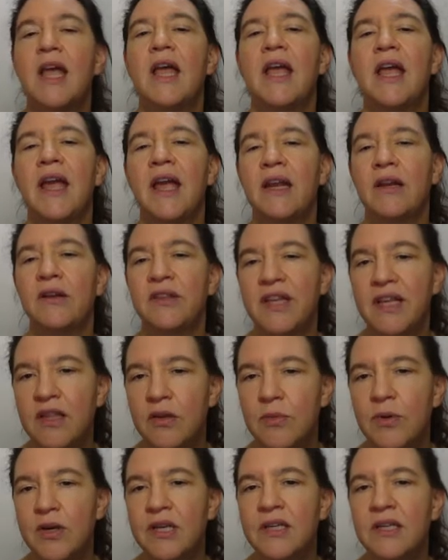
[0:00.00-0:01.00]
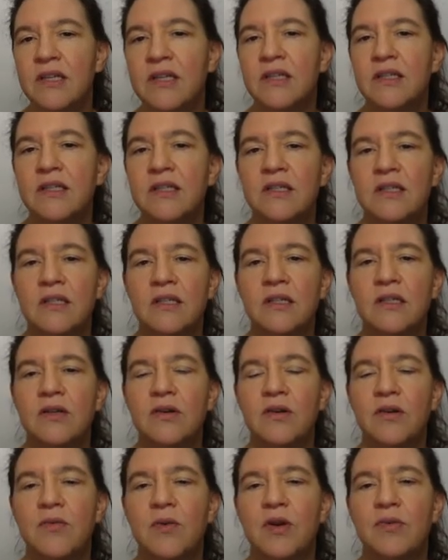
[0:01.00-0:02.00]
And on the other one, this is the
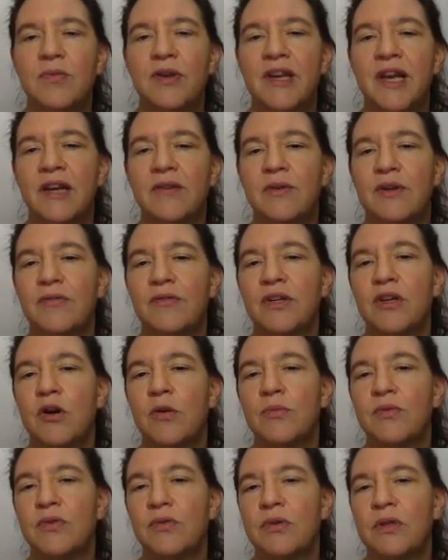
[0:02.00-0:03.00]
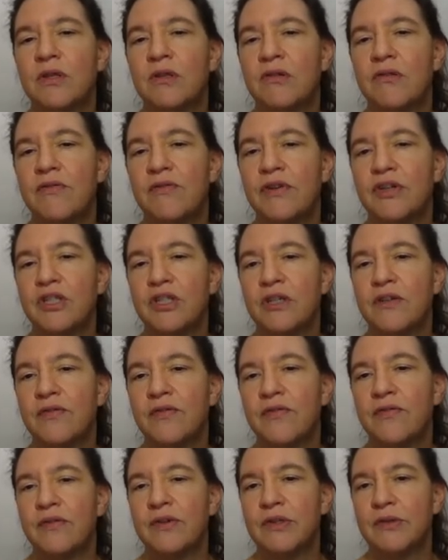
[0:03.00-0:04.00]
one we get when we compute the derivative
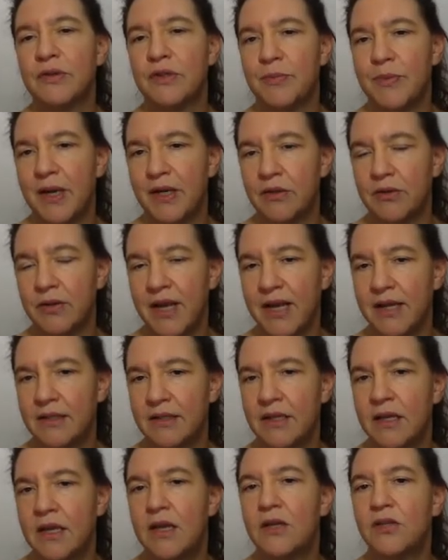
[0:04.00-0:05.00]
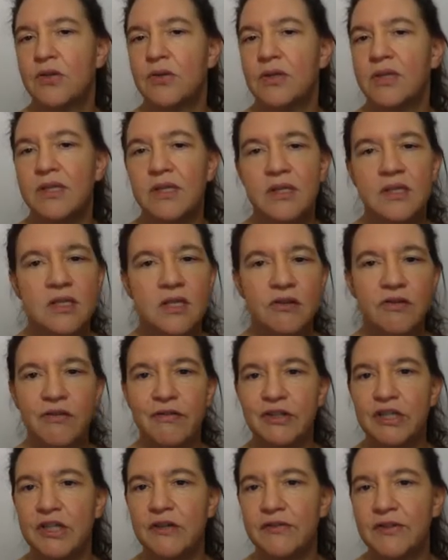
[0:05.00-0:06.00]
with respect to x. So this is
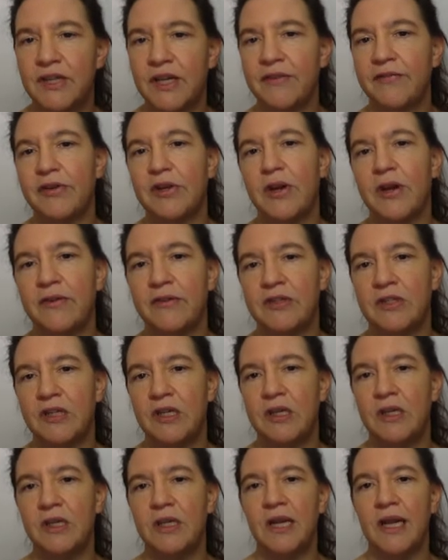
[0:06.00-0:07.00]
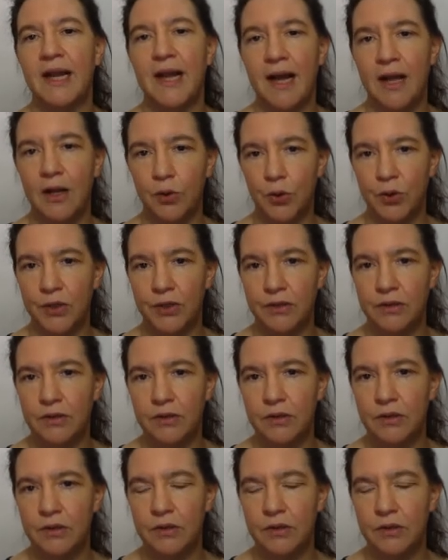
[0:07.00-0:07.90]
derivatives as you have seen in calculus.